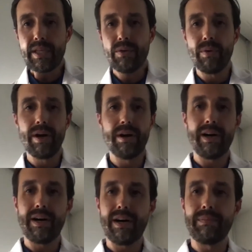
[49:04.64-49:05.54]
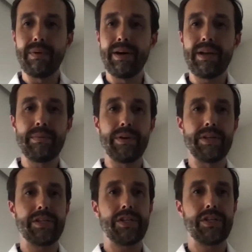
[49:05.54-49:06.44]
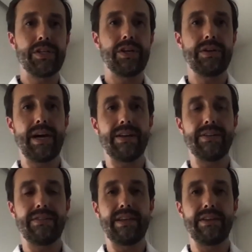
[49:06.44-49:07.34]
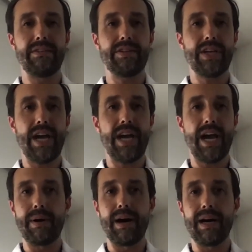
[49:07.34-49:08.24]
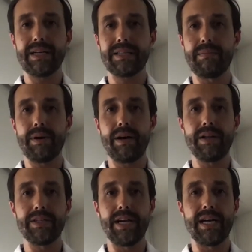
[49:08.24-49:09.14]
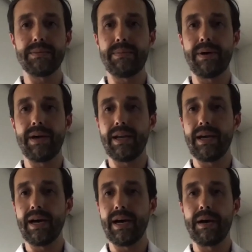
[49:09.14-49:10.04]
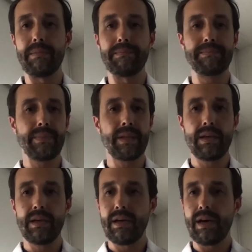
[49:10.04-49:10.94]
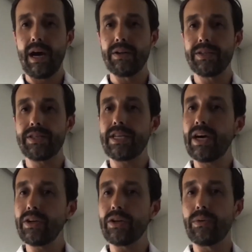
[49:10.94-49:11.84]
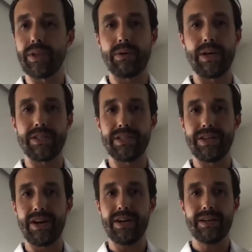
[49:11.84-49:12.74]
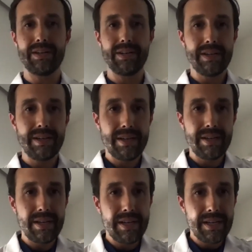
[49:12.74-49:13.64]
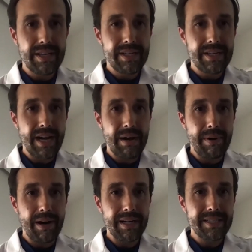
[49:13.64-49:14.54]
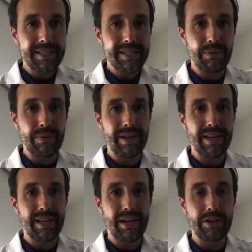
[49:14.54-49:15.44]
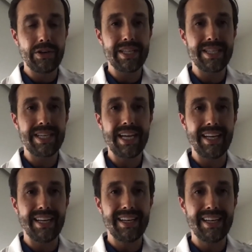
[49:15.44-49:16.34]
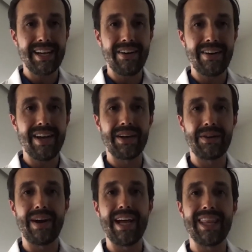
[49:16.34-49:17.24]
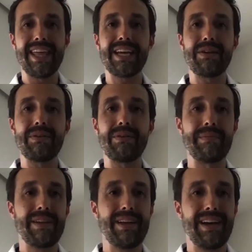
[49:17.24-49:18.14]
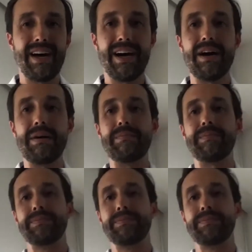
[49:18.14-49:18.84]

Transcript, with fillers: Well, I'm unable to show you guys the chat box. I apologize, but um, I'll tell you what the questions are. Chat box. So, we, oh, you can see it. Okay, great. Thank you, Rob. Um,